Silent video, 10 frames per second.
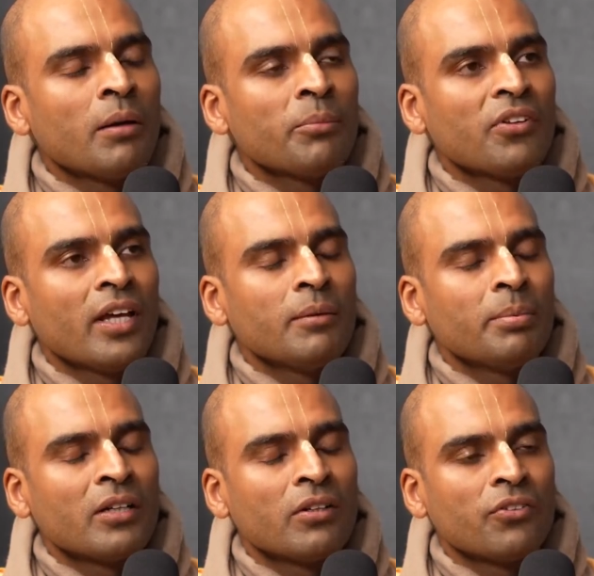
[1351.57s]
said,
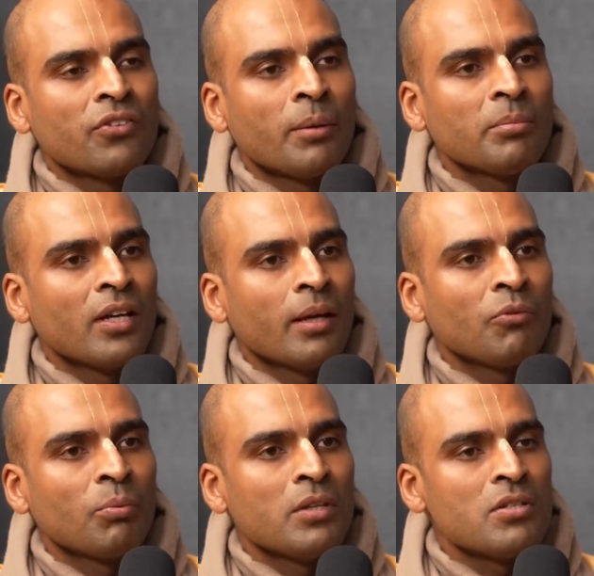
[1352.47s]
because
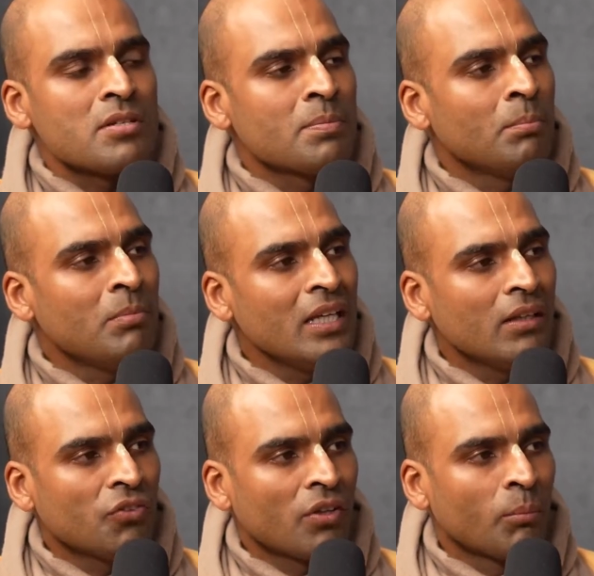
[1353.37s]
sometimes we just
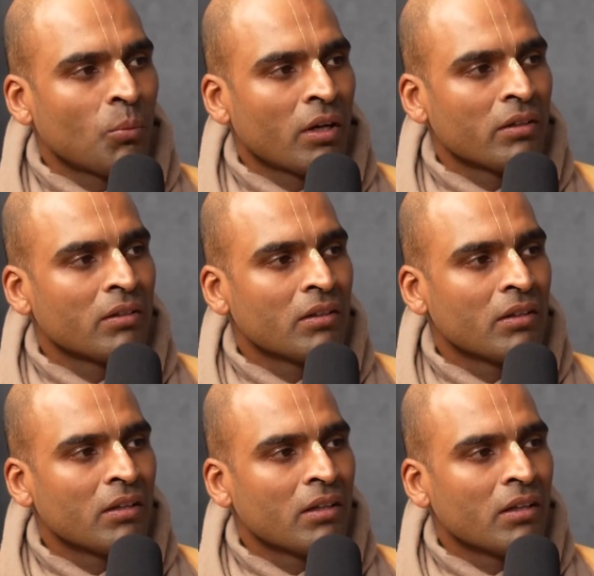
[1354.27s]
meet someone
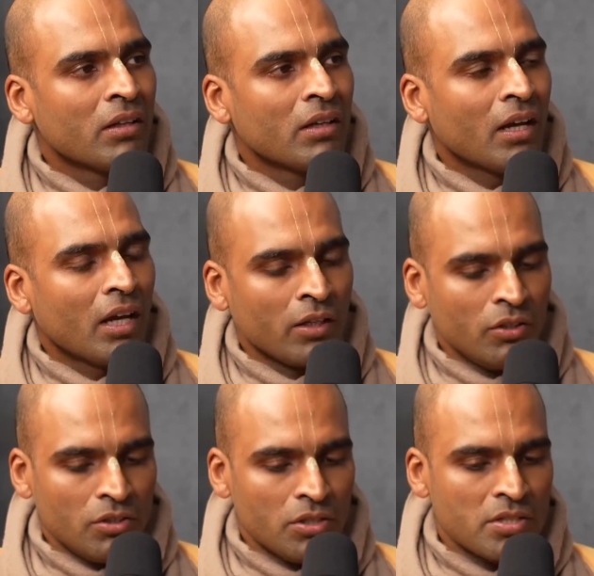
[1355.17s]
and
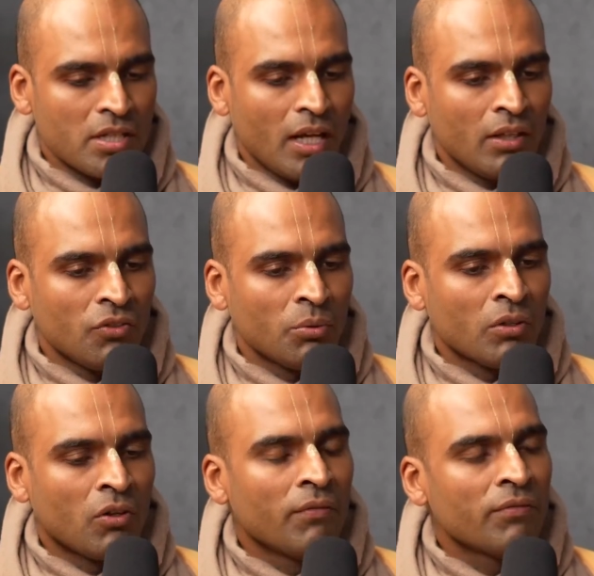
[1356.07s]
you just get into a
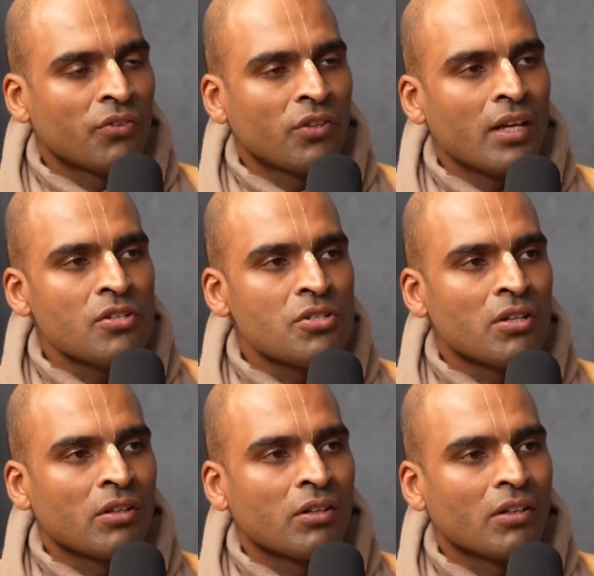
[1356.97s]

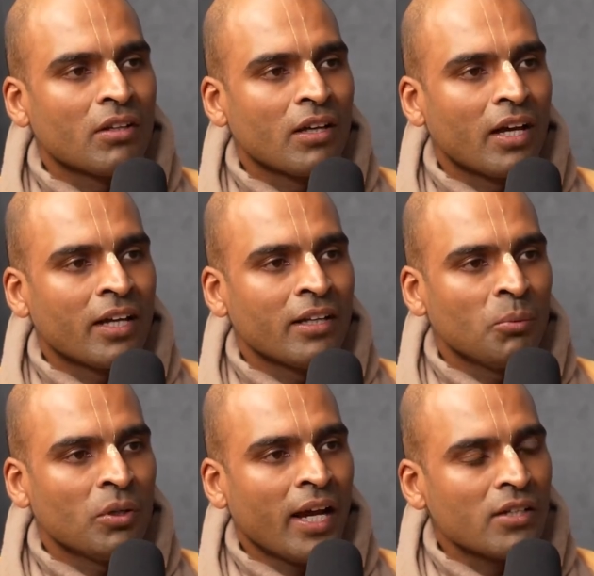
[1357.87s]
conversation and it
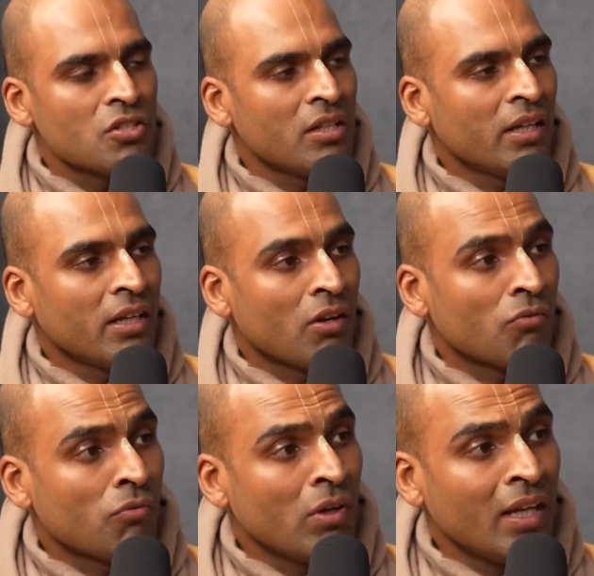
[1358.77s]
would actually get
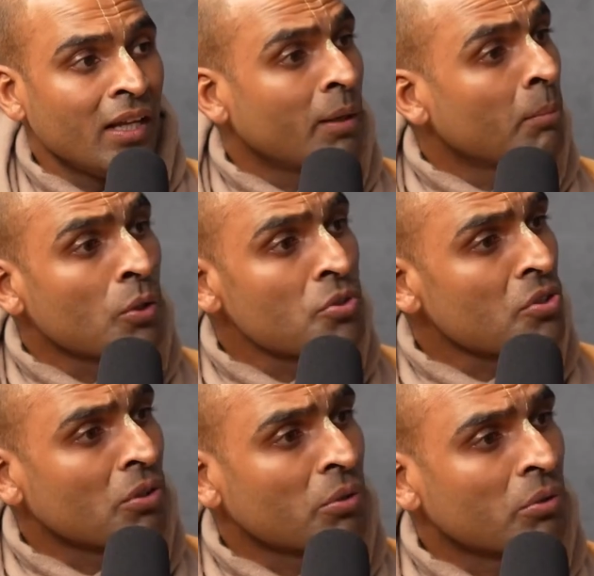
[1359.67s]
really
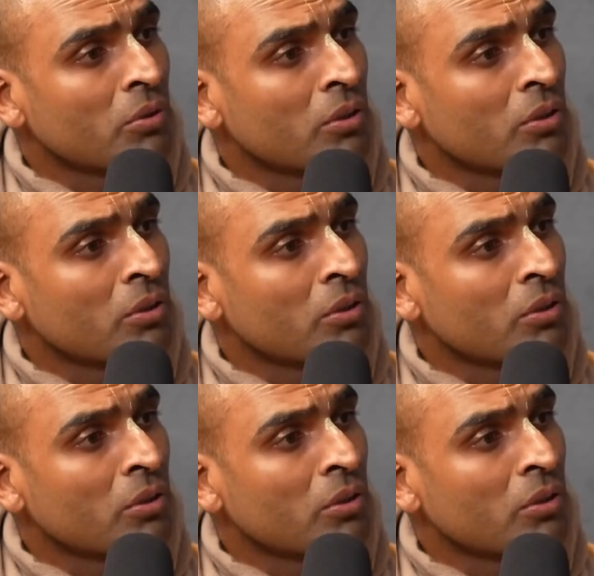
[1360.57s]
emotional